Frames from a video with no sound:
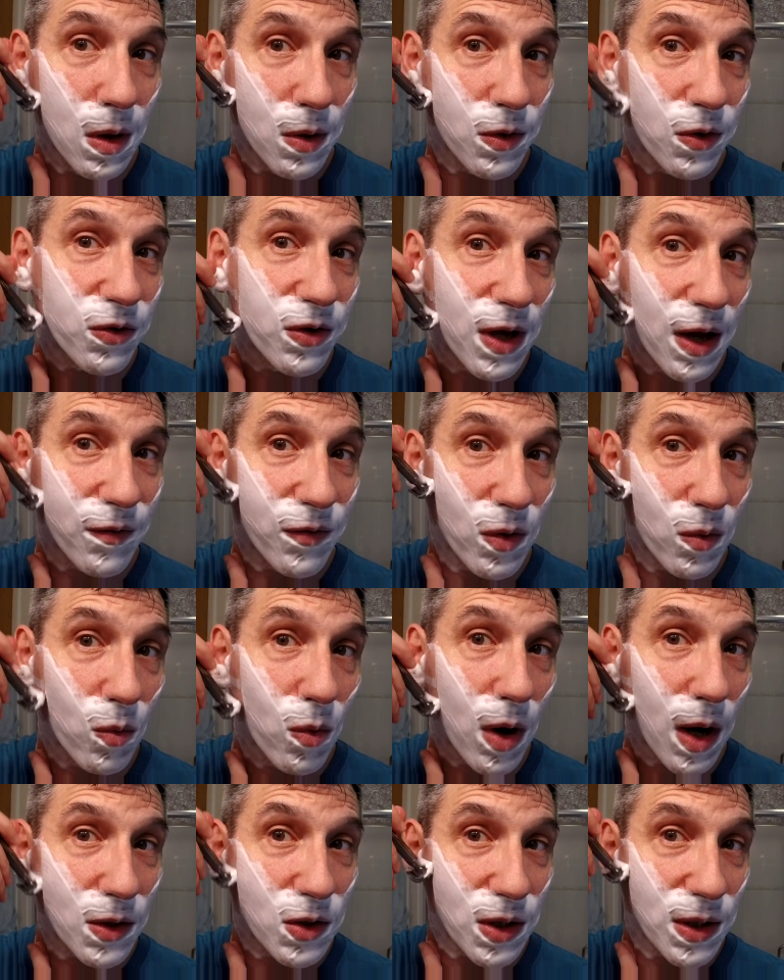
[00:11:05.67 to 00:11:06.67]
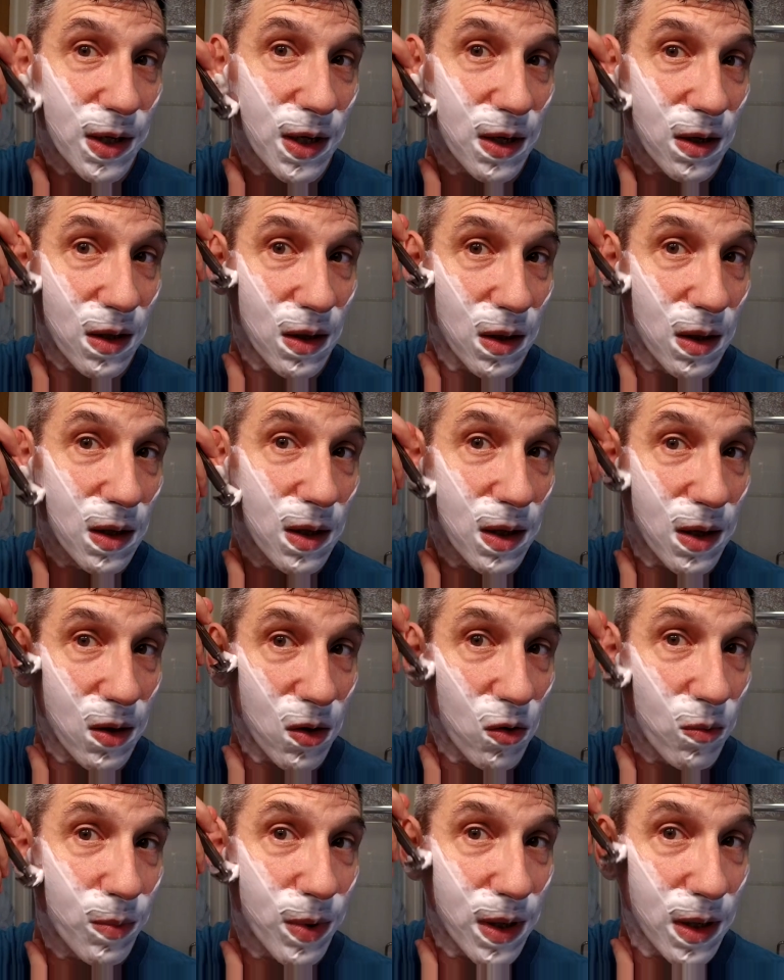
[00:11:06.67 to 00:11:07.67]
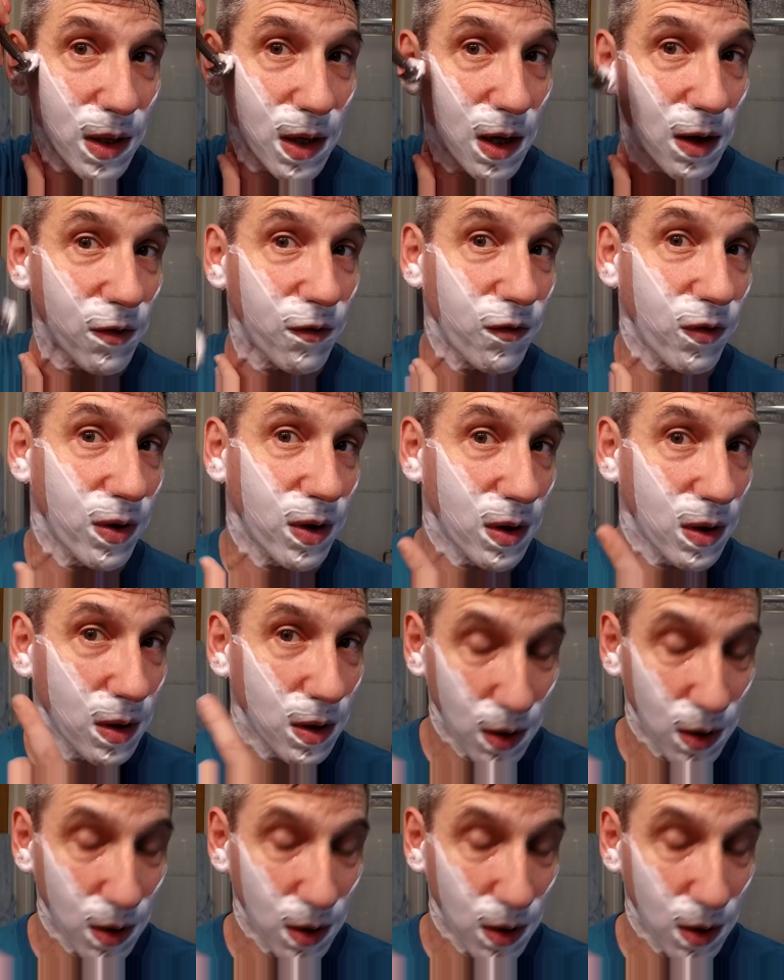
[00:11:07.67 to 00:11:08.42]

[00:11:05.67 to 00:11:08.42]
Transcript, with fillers: Just have to watch it here, a little bit of